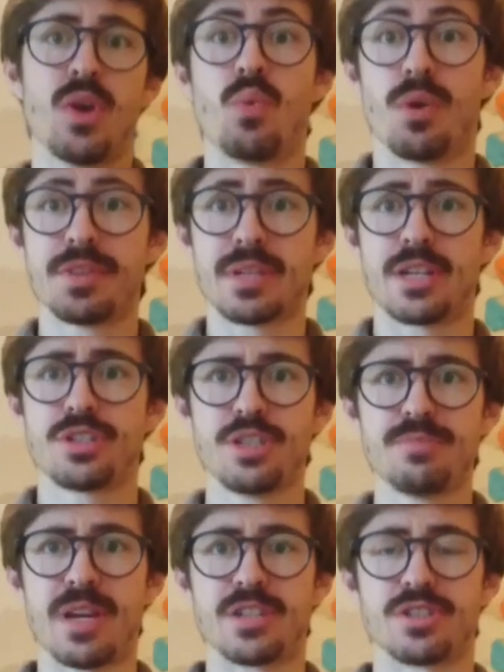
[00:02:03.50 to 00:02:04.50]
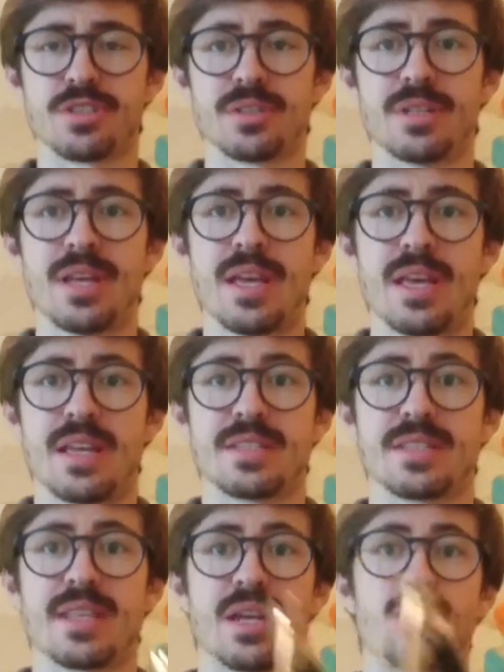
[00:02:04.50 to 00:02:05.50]
One thing I should mention is
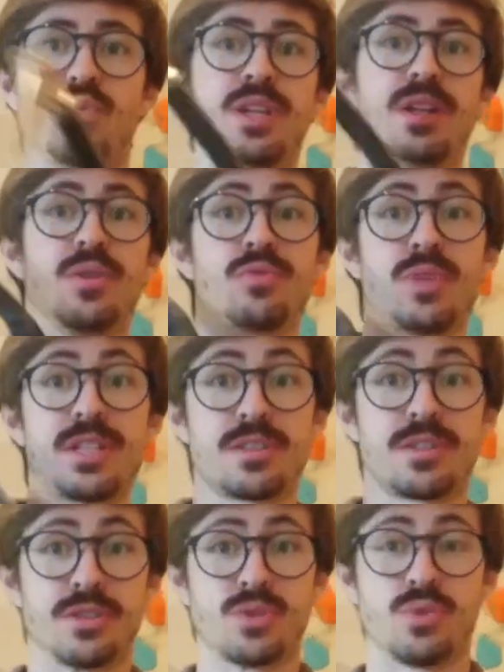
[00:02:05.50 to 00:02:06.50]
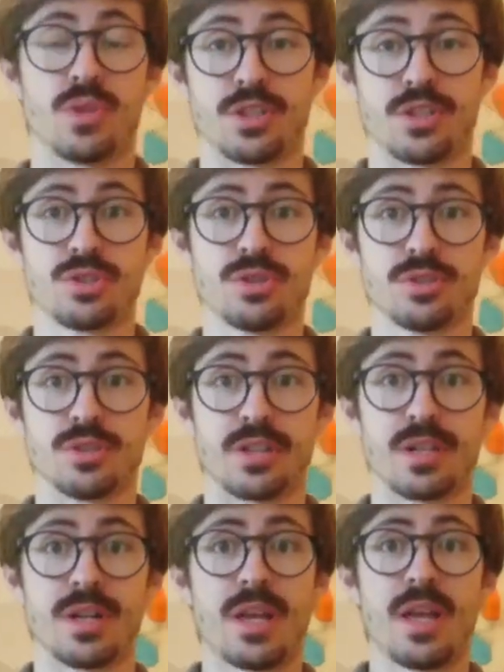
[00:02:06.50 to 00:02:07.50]
that when resting the tool on your
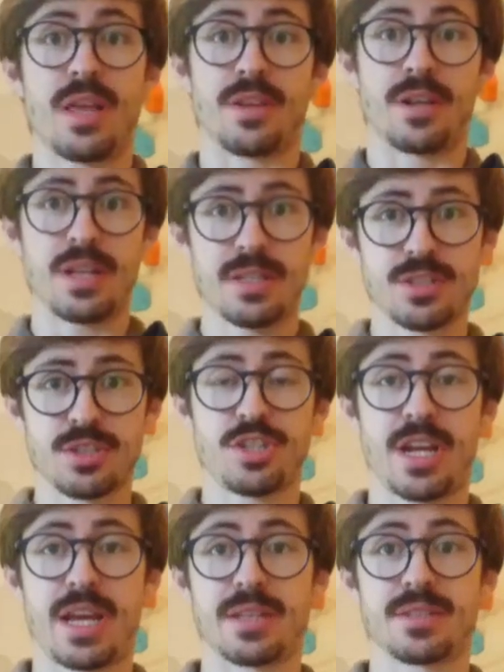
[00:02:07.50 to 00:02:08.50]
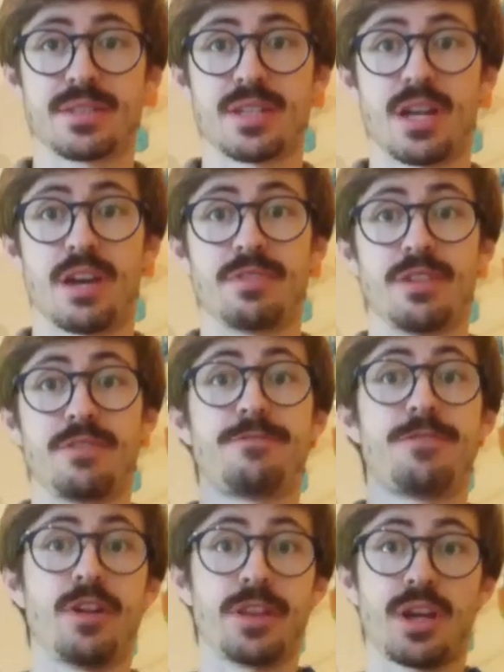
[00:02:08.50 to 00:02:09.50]
shoulder, there is a chance of it
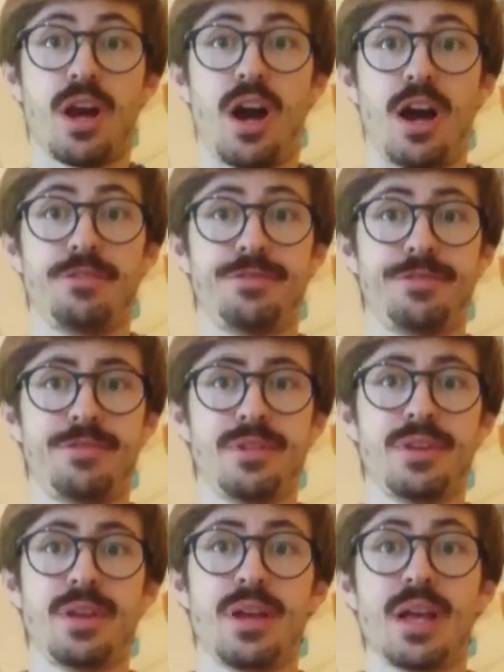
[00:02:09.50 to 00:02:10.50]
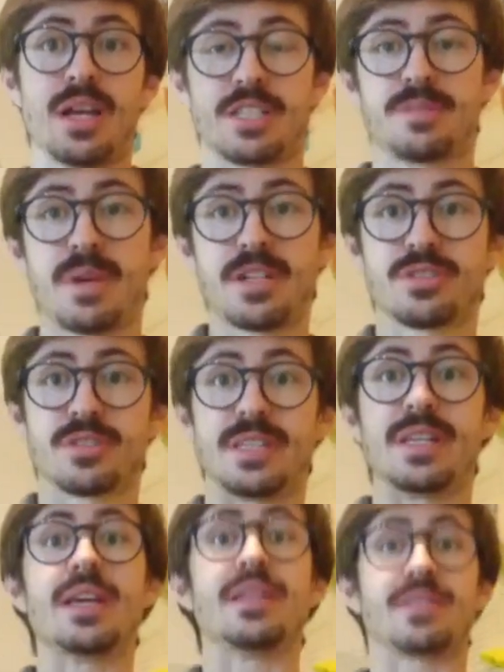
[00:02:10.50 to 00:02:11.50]
falling off,
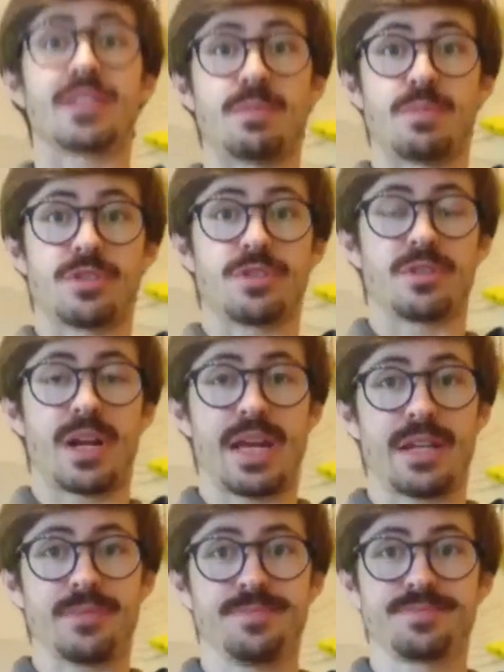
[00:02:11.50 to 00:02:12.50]
especially in steeper terrain.